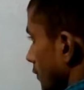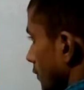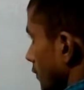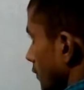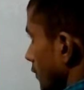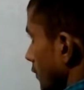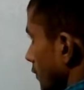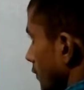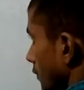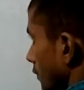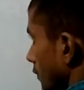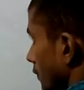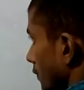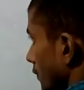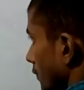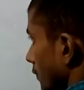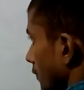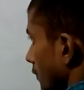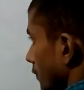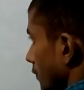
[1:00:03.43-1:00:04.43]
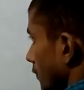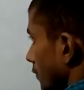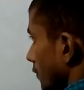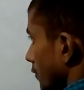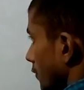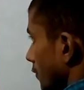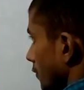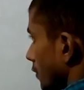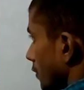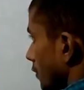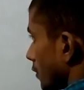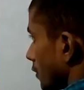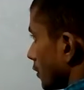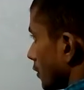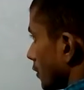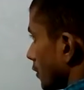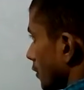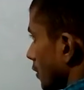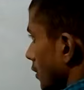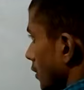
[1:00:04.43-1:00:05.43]
A plus N minus 1
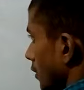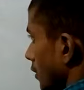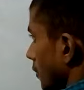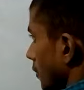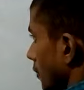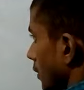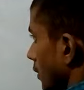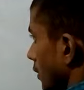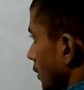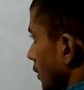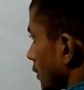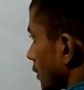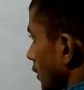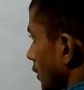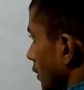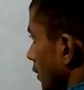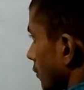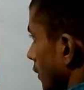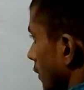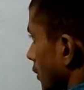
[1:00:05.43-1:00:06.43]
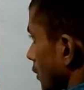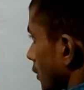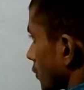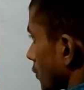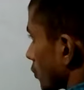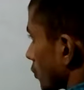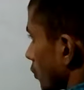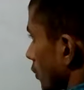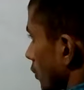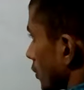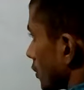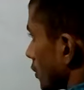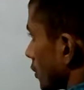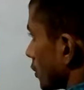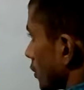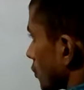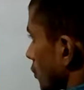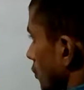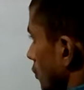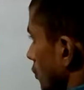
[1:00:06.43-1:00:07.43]
into D is equal to
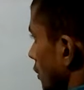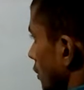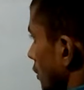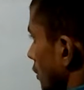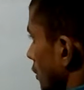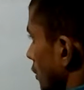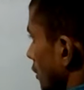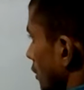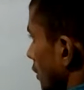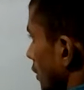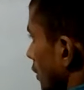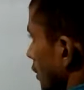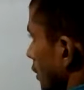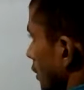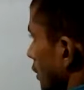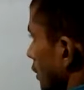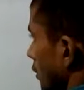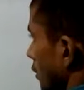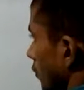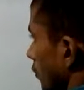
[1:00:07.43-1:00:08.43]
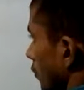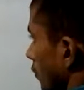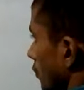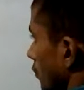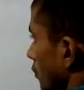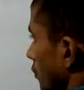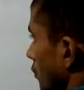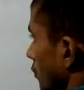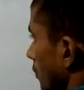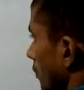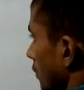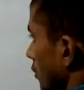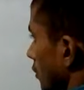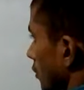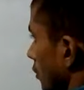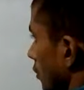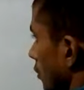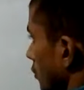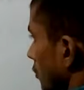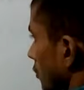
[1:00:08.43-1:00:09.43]
7,000. So A is
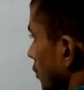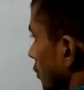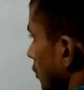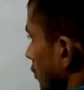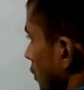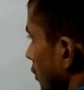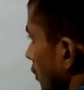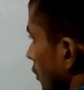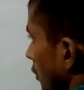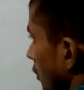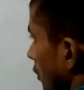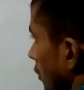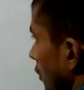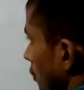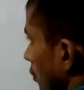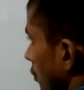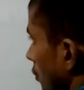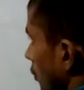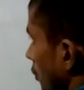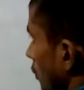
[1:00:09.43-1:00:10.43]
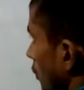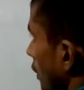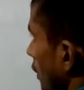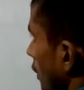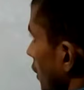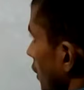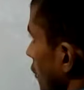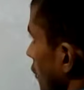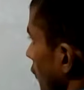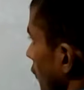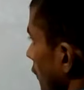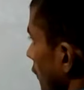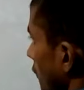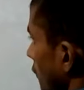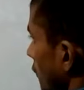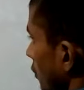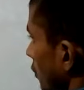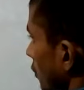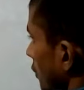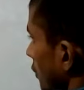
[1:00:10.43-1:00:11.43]
5,000 plus
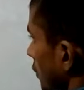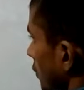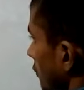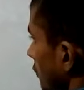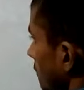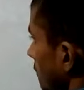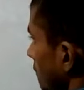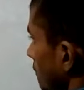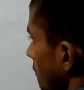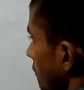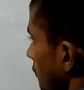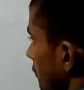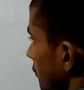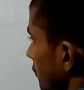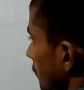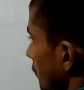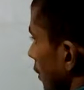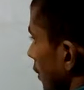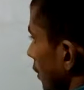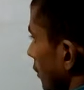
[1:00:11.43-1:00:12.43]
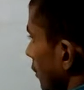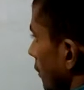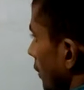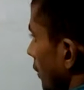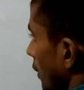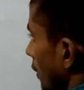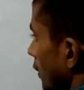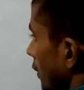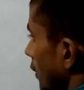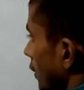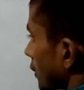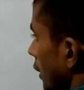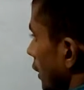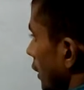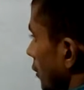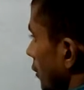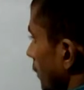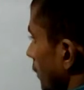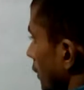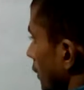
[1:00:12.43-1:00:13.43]
N minus 1 as it is. D is
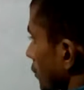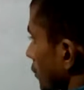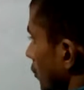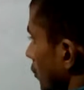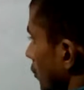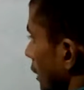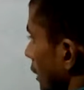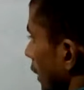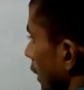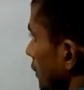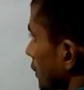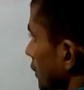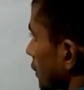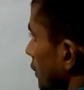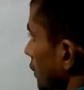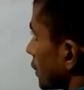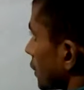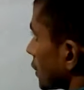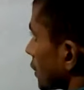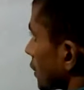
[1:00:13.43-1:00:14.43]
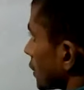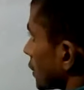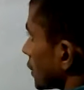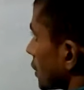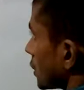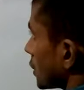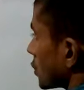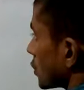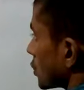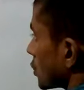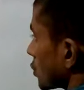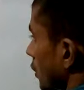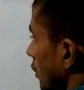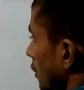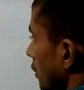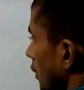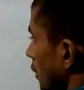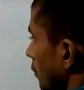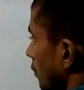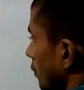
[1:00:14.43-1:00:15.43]
200 multiplication and then
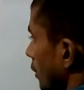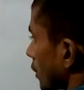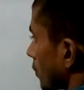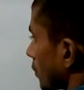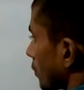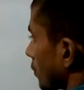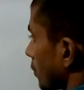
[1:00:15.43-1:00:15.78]
7,000.